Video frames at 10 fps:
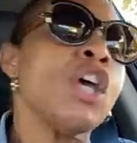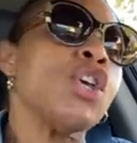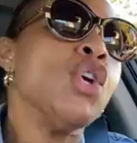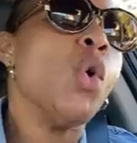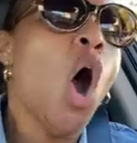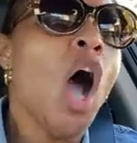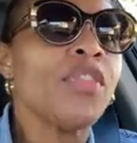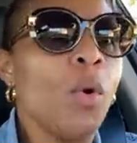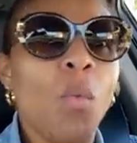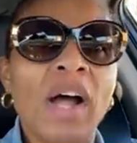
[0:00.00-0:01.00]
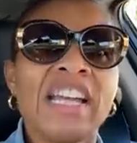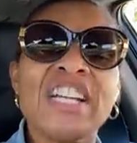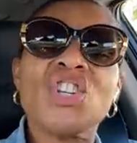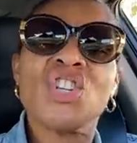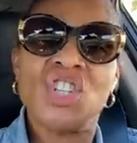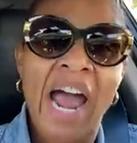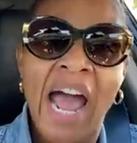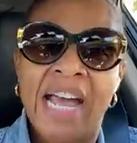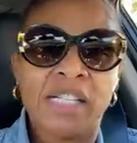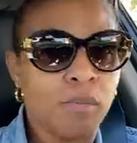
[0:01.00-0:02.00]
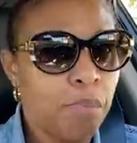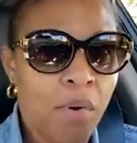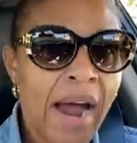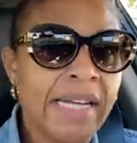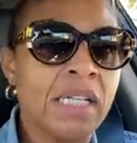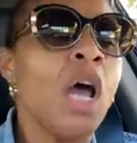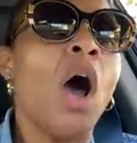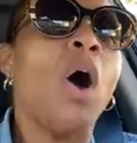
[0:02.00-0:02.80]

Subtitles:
You are the one that shines bright.